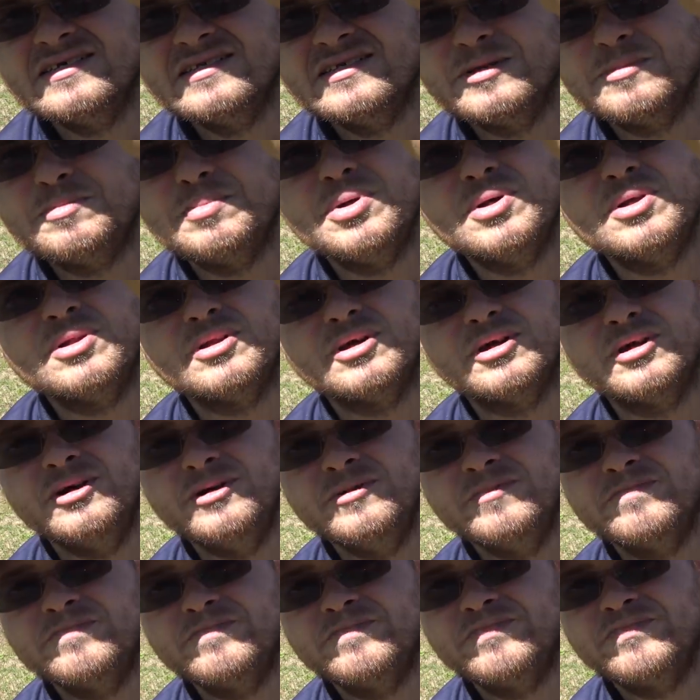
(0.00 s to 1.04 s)
the puller,
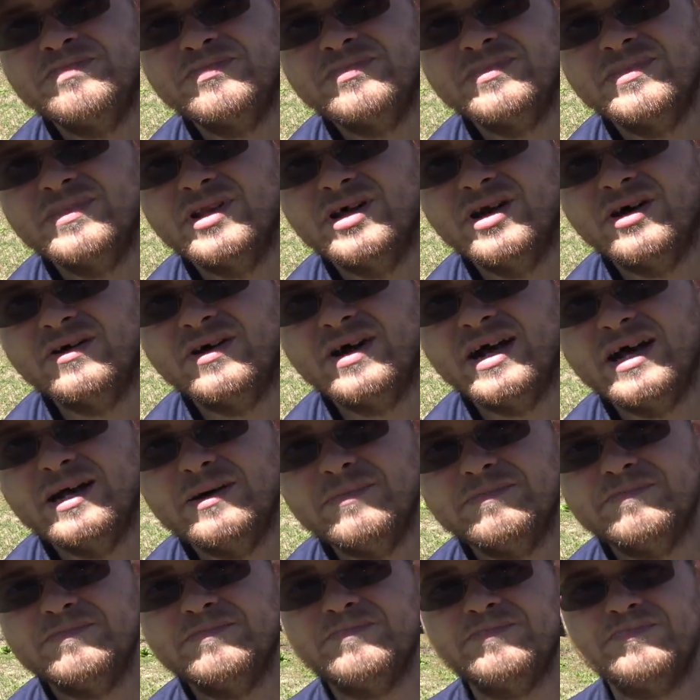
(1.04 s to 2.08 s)
all
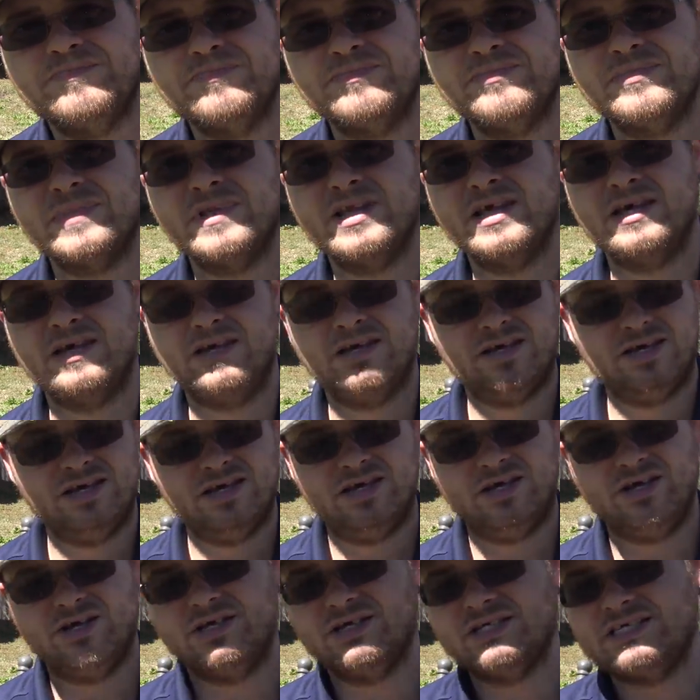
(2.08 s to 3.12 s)
right?
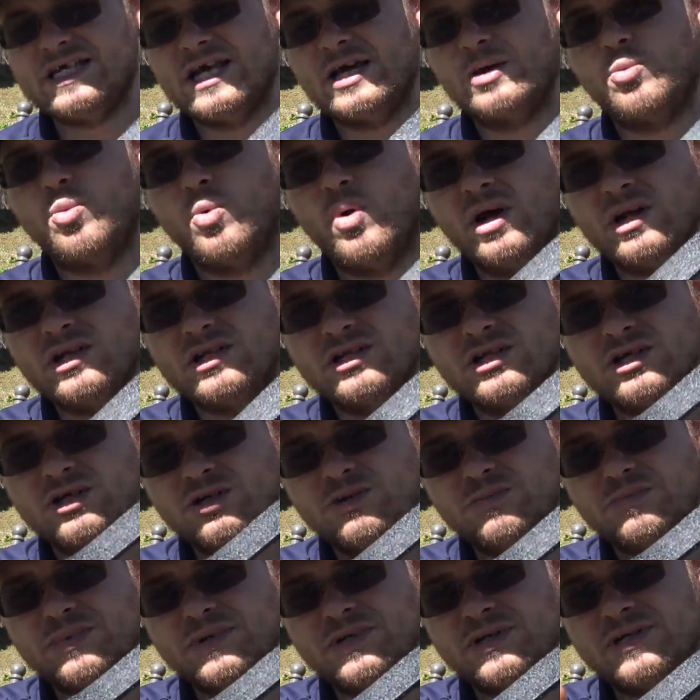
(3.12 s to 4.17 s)
You're gonna take one
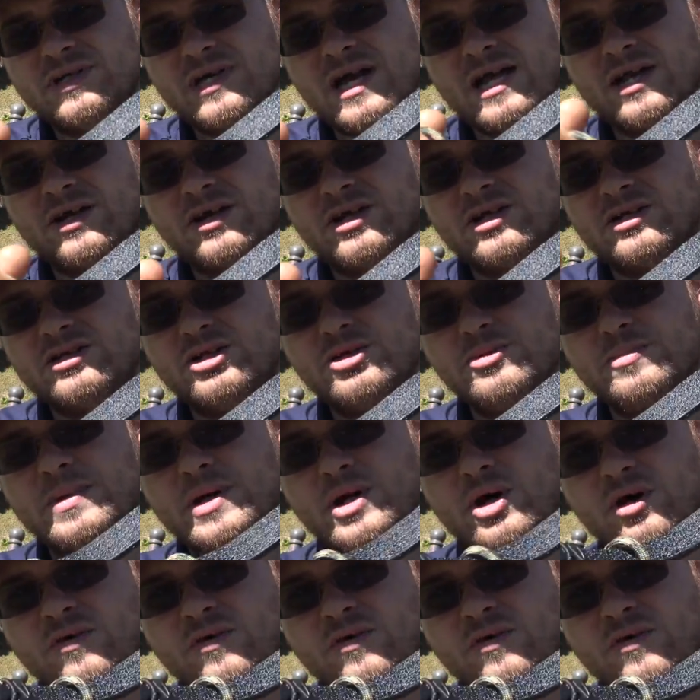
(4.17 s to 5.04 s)
loop and you're gonna loop it